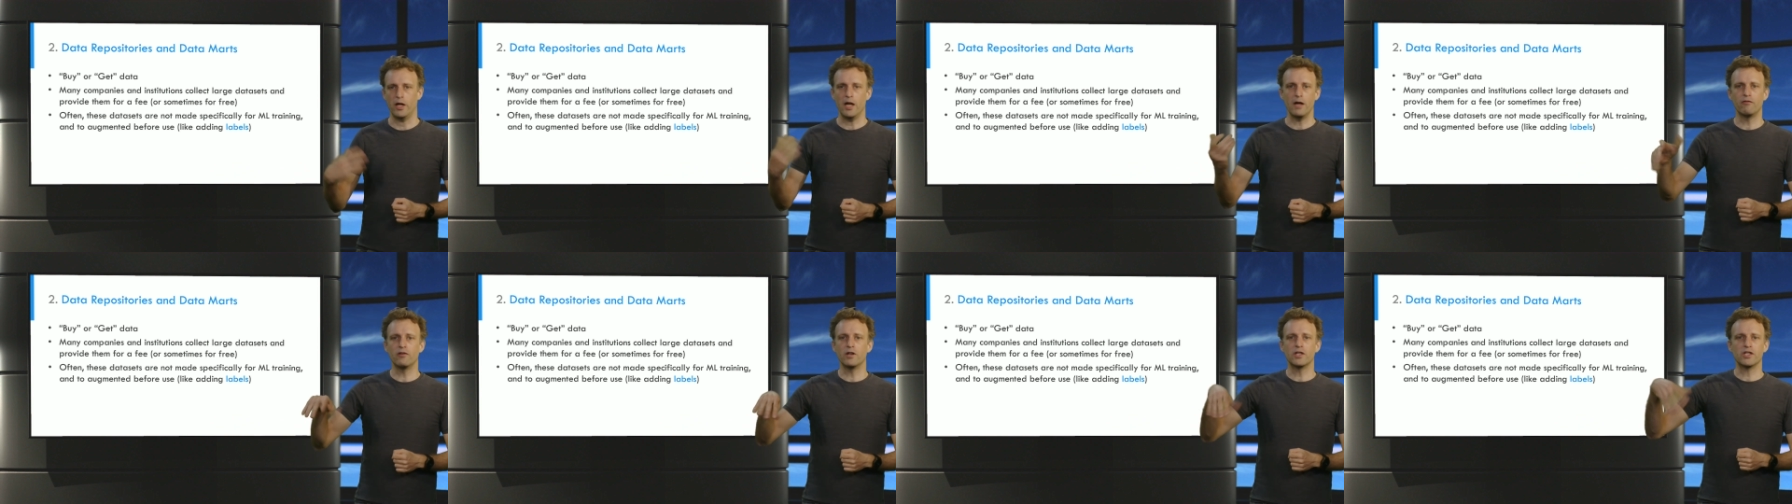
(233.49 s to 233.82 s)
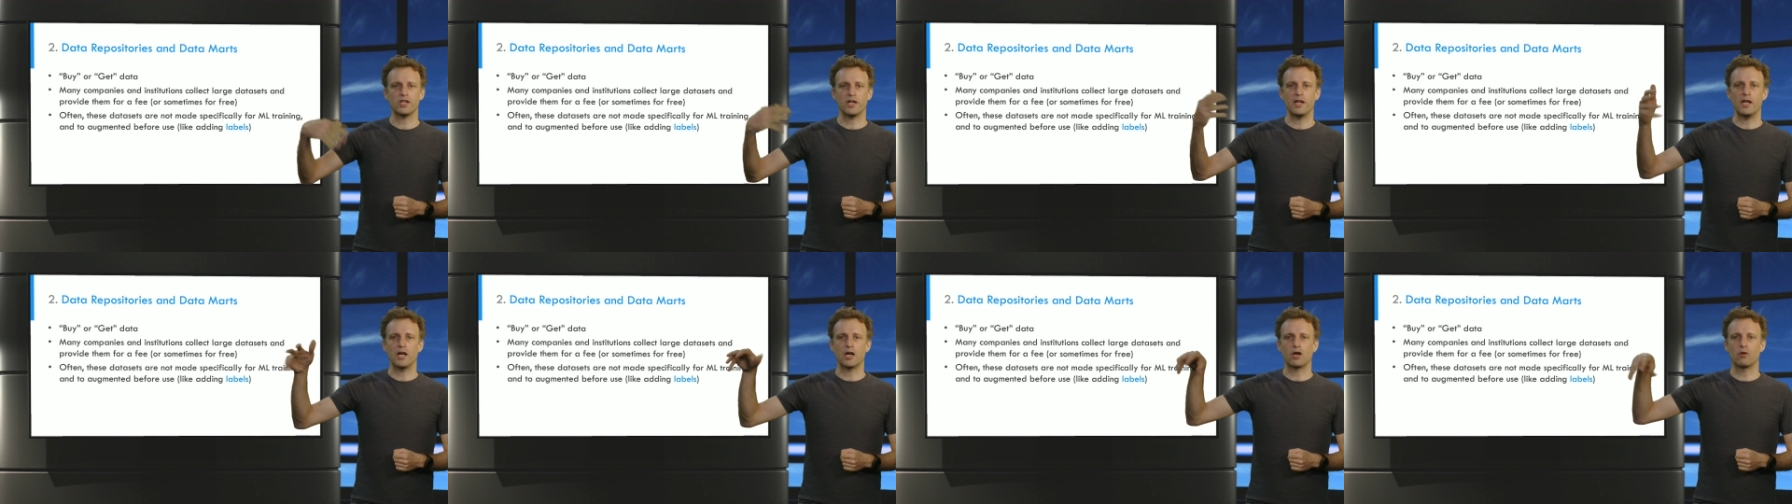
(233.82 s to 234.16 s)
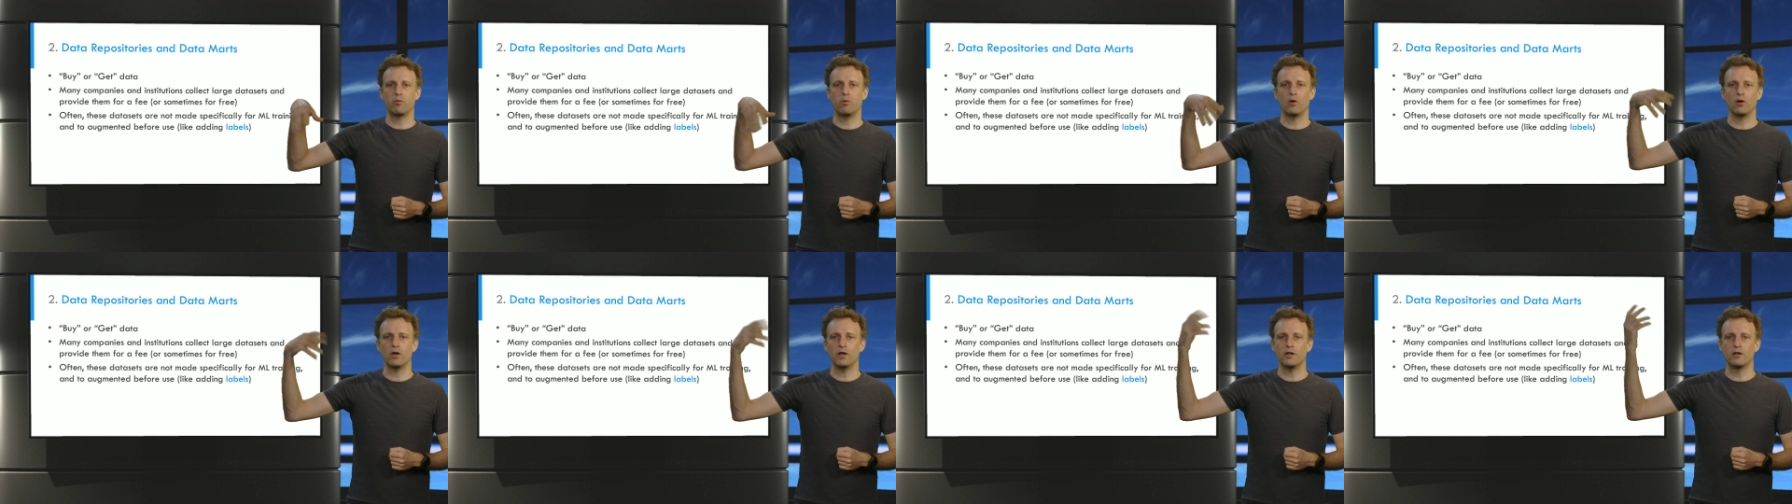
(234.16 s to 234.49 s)
average air
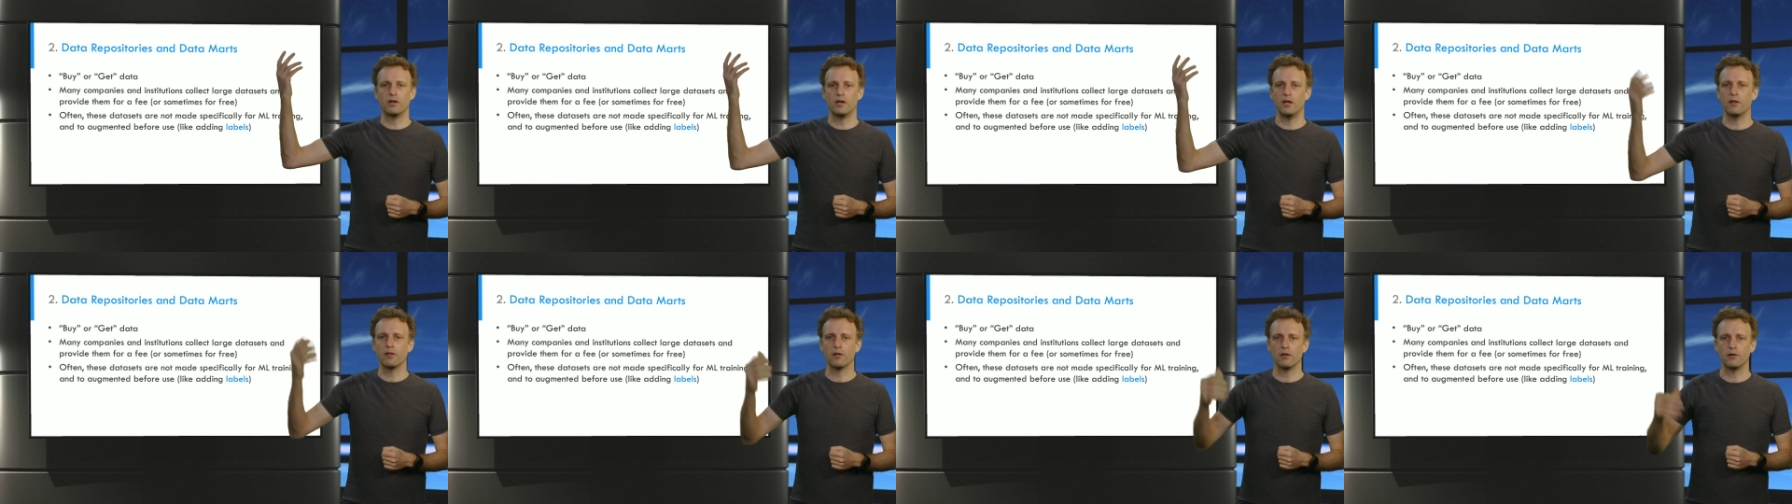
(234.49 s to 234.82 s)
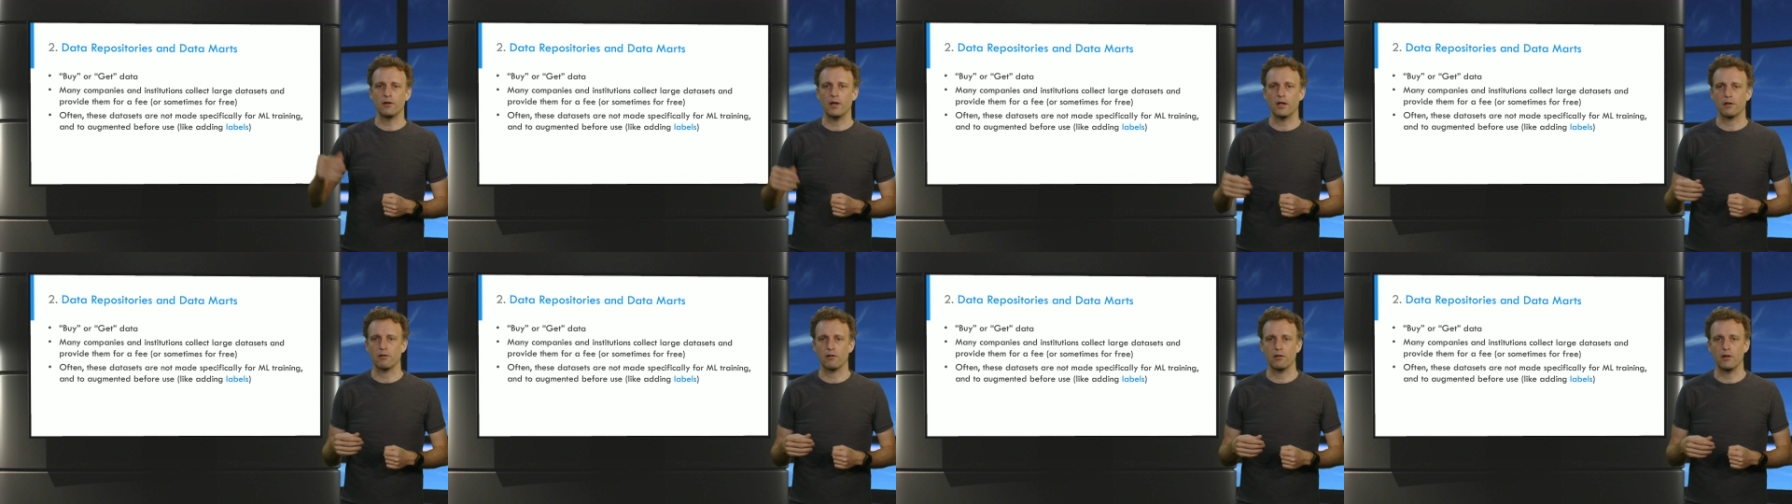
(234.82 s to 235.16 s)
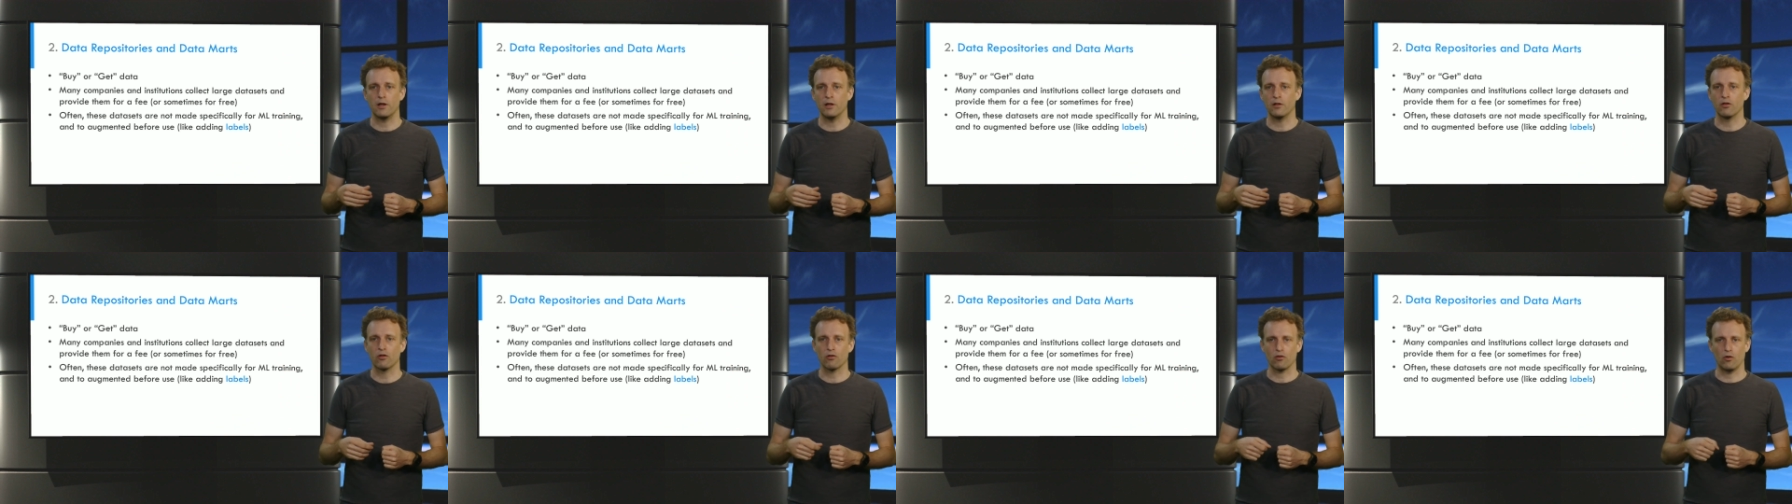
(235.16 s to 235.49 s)
quality in the
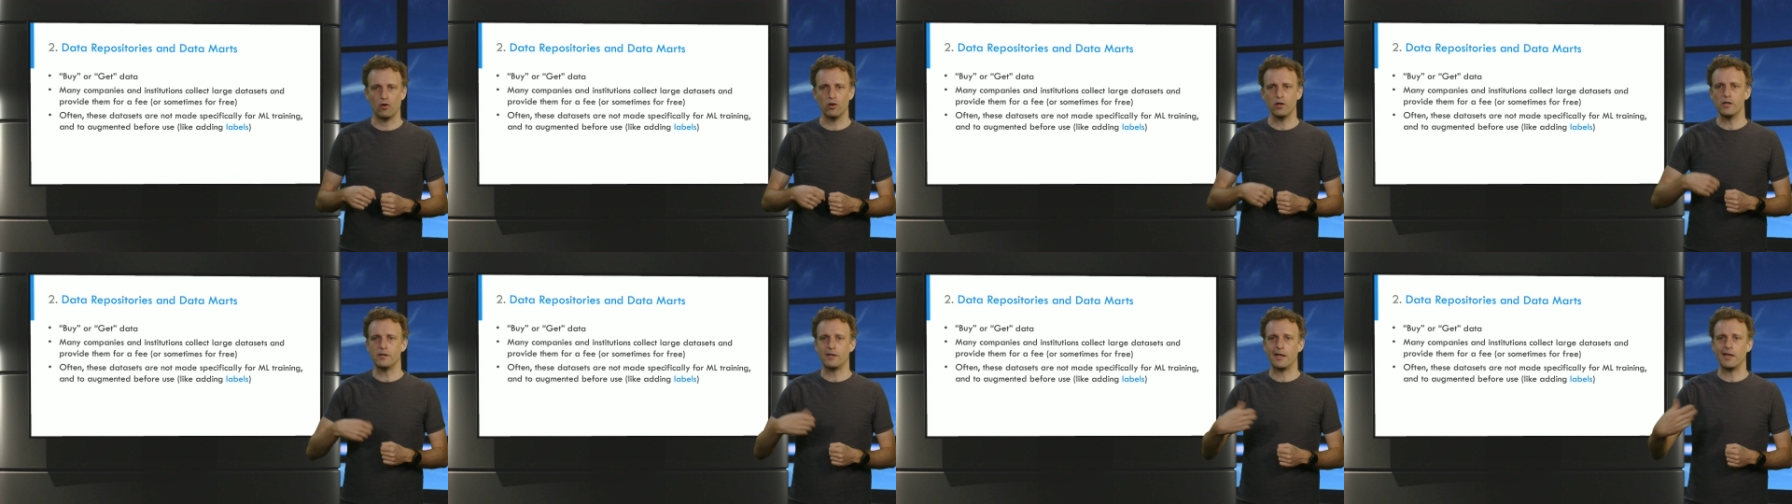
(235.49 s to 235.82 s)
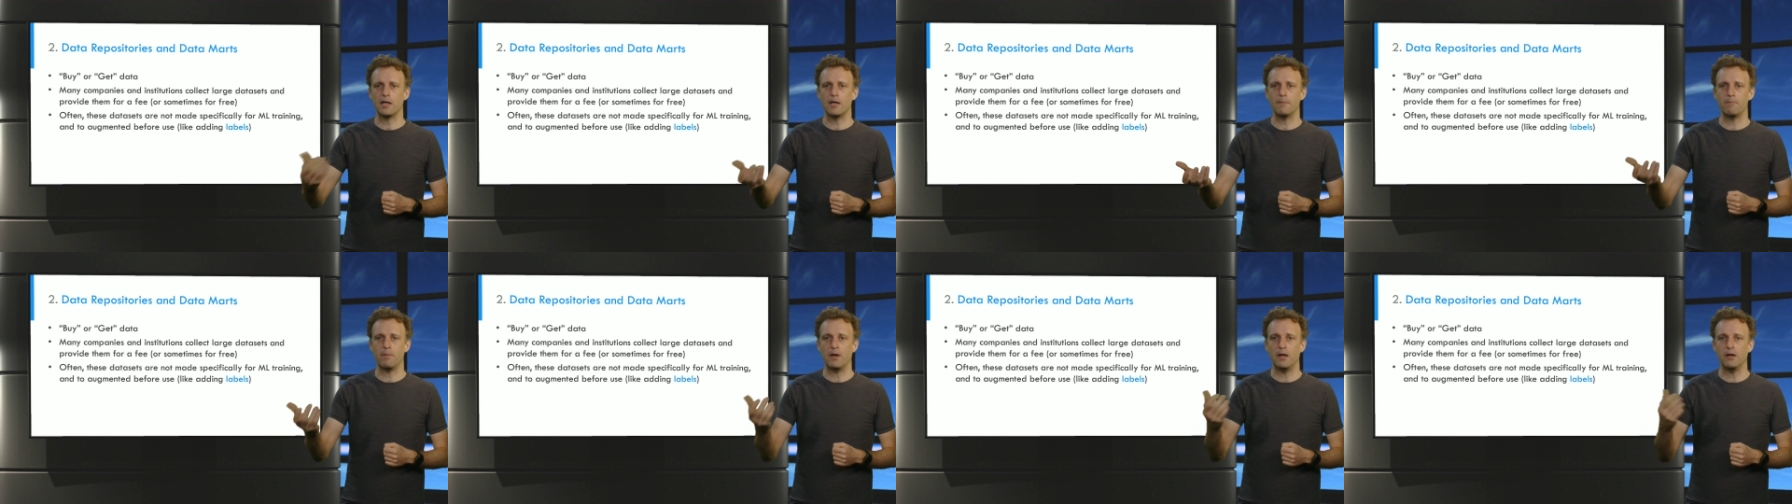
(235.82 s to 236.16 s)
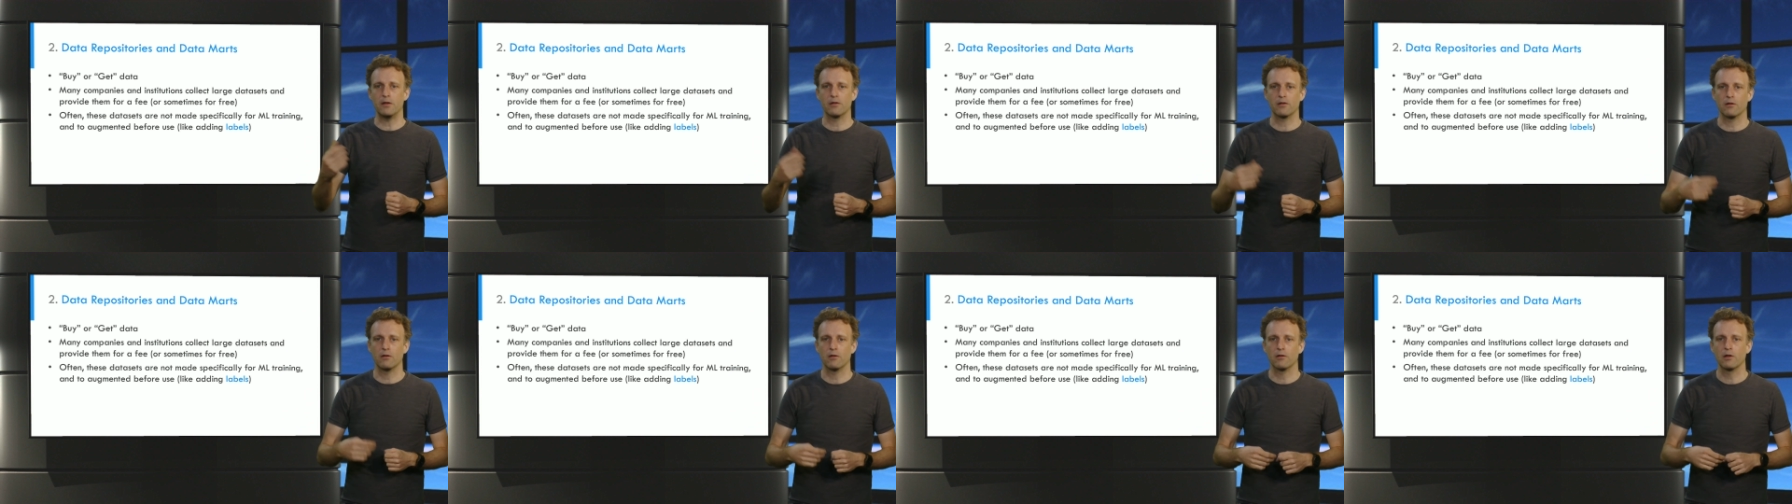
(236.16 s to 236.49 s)
Netherlands on a daily
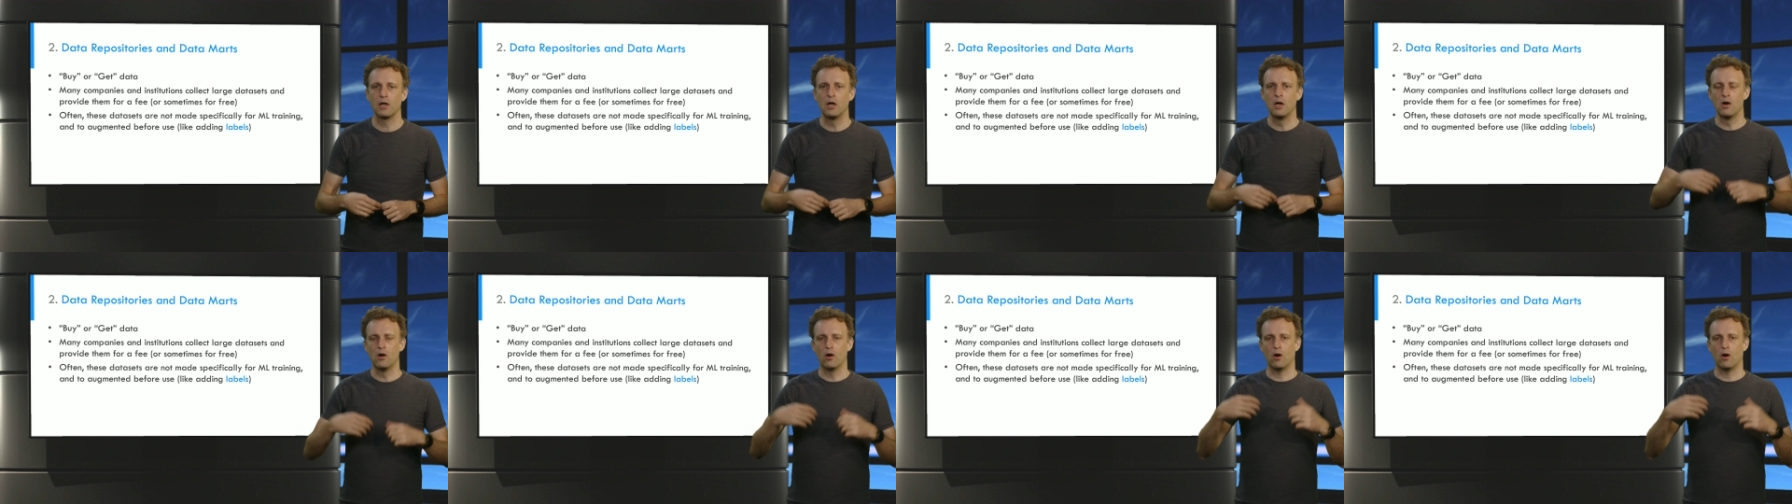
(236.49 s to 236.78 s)
basis